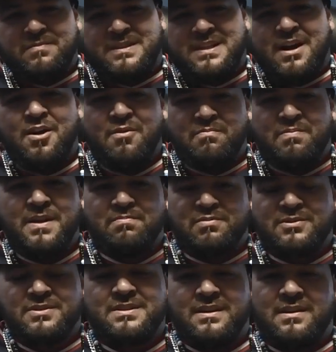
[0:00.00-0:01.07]
telling
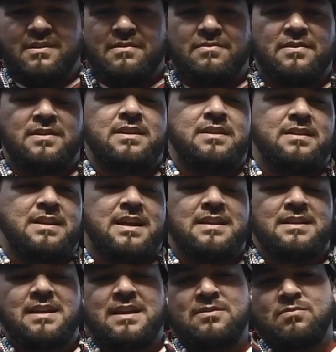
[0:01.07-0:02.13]
people stuff, and
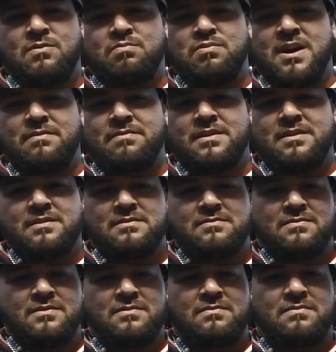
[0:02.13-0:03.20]
that's where Prophet comes
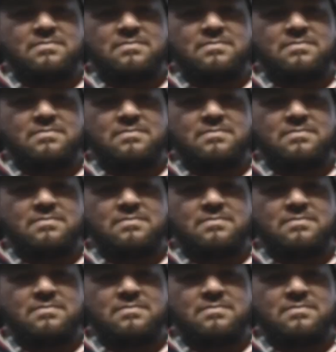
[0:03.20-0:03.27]
from.